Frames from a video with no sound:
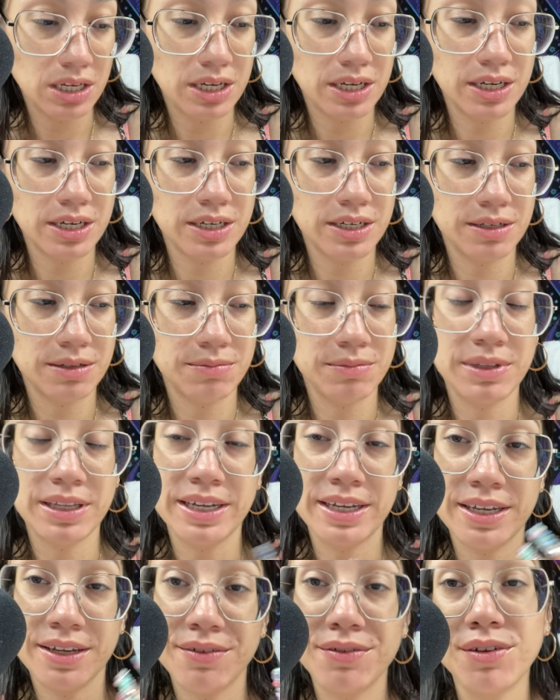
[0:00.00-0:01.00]
um,
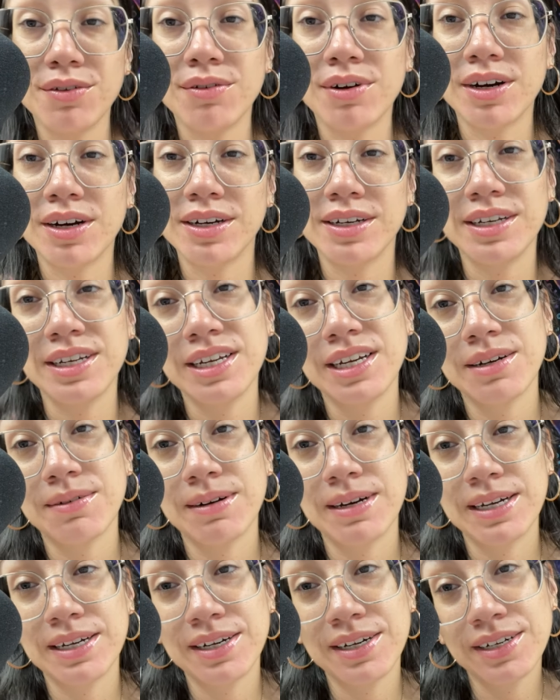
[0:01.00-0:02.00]
like if you are a
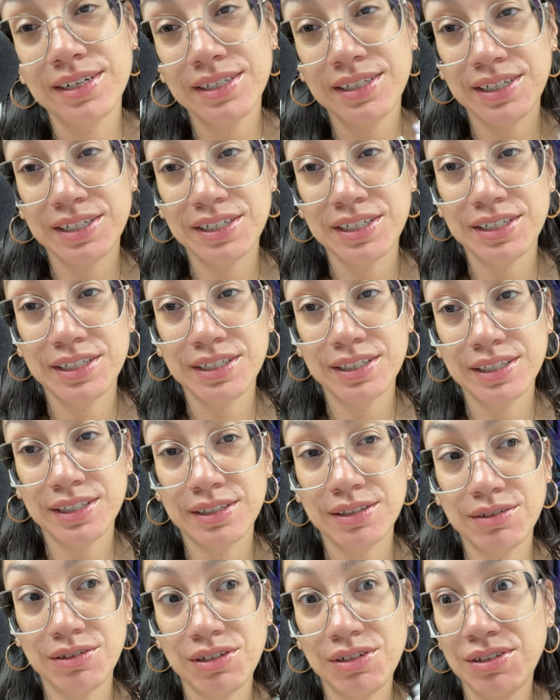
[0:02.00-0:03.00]
DIY girl and you're just
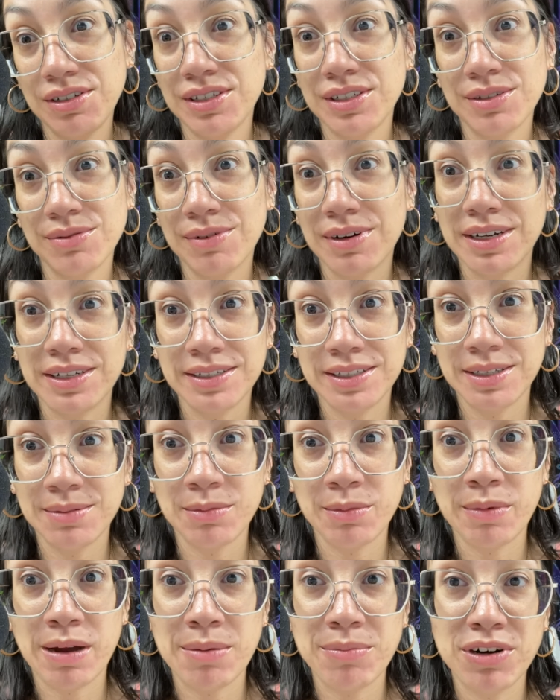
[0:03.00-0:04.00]
you just want some
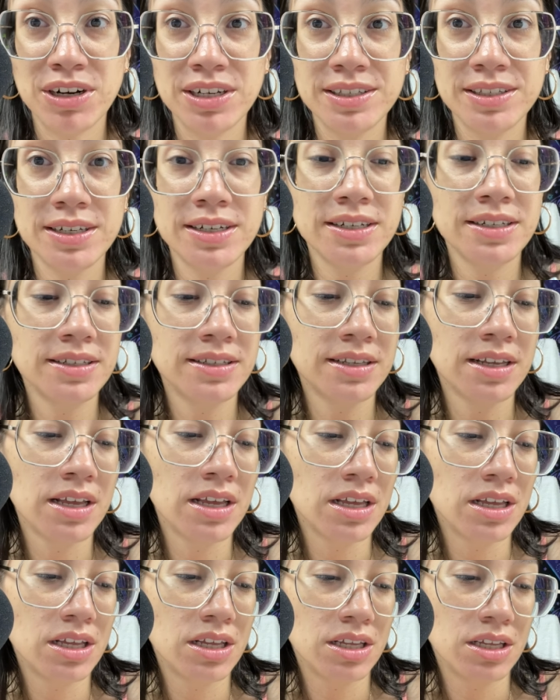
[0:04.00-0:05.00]
of my press-ons,
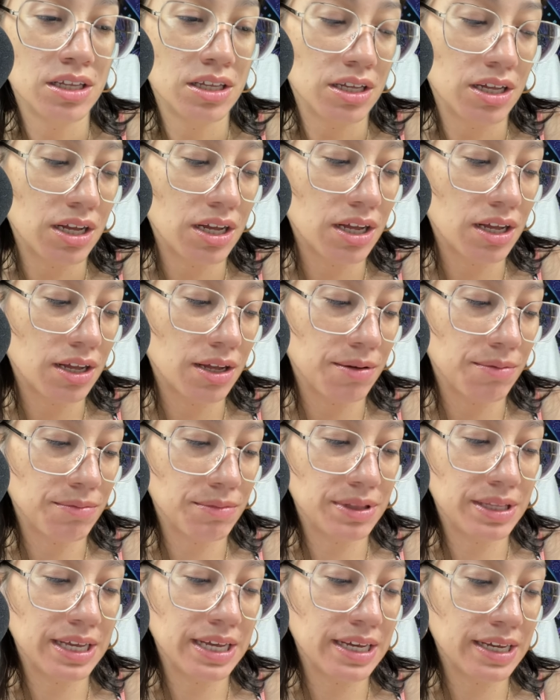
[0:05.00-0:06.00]
um,
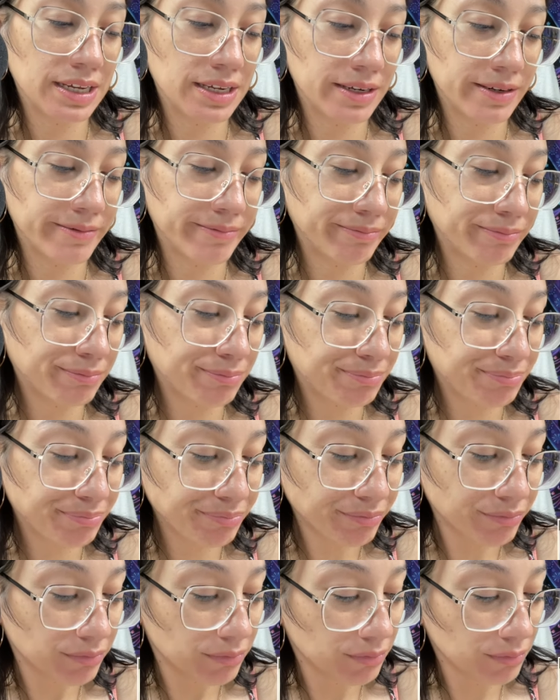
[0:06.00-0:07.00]
then
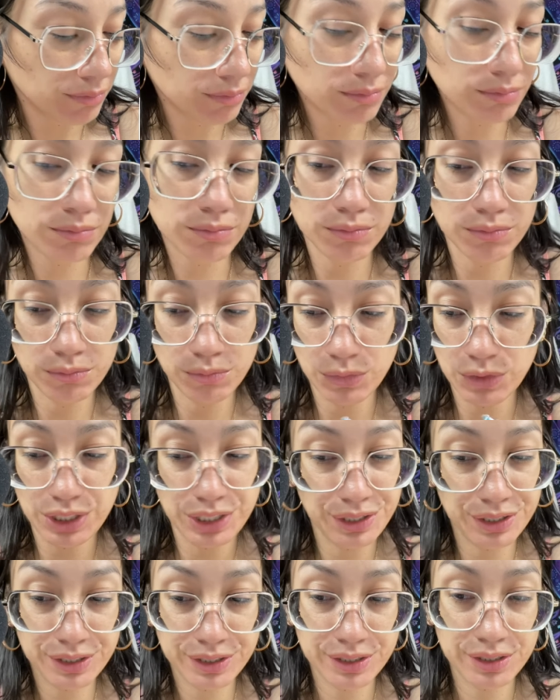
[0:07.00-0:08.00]

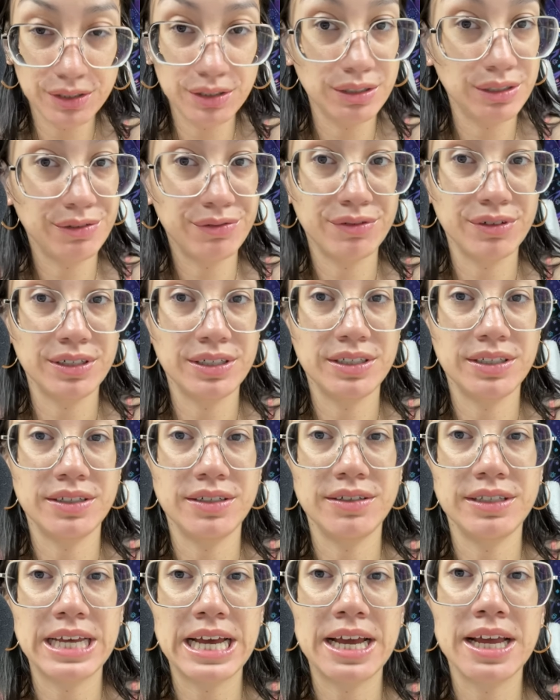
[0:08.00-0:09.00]
you're totally free to
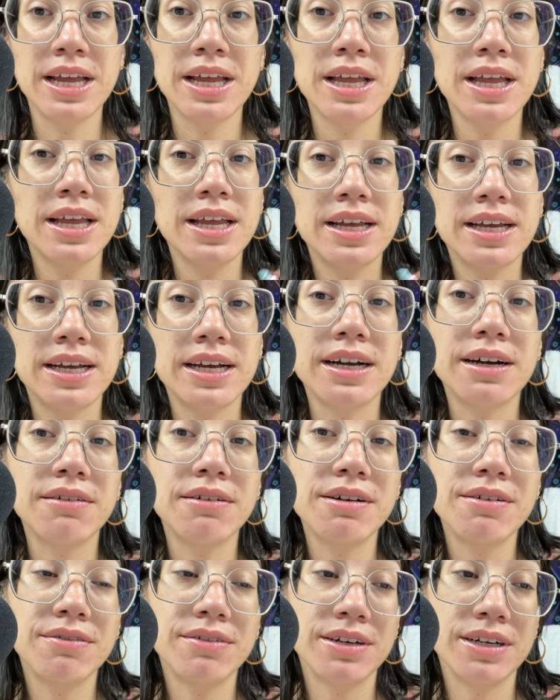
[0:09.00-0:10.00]
do that.
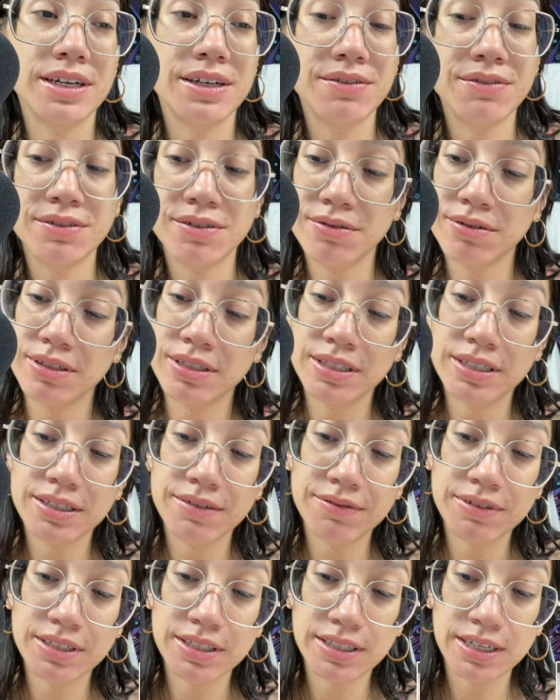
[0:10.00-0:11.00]
However, if you
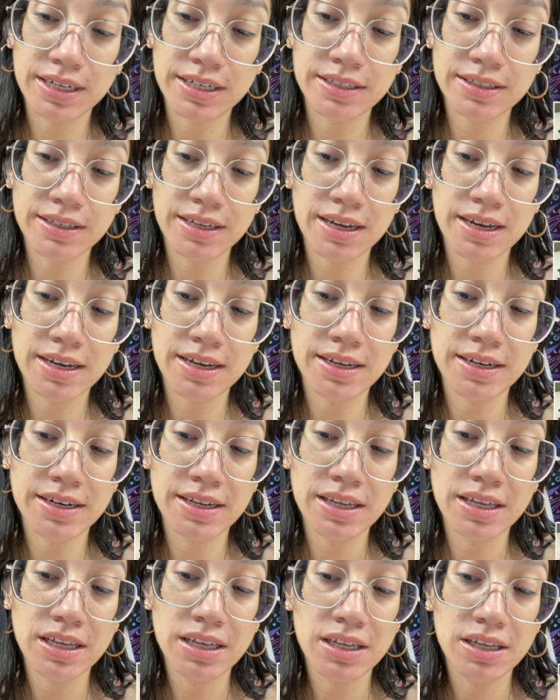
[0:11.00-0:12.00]
receive a size guide
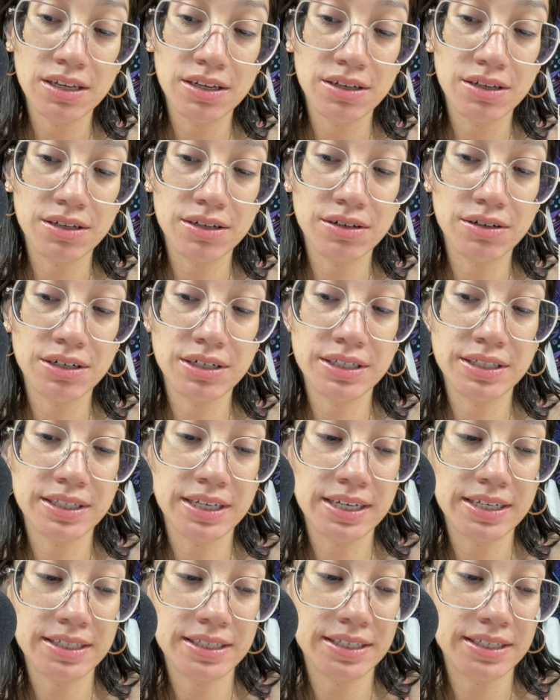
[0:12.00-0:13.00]
or a
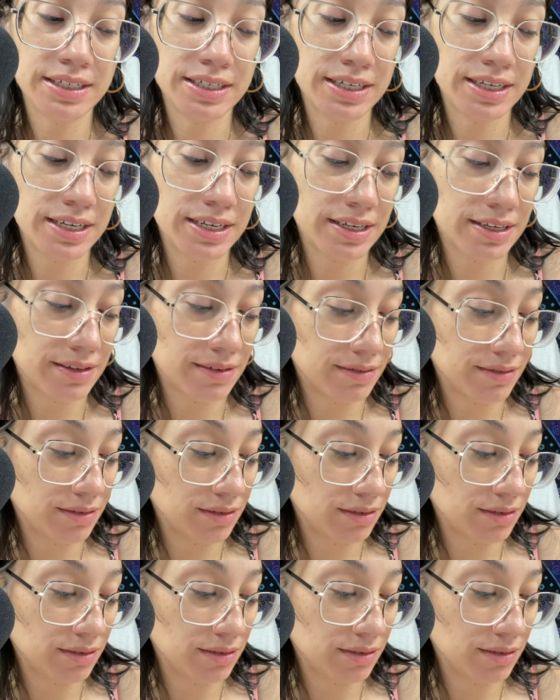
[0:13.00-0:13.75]
sizing kit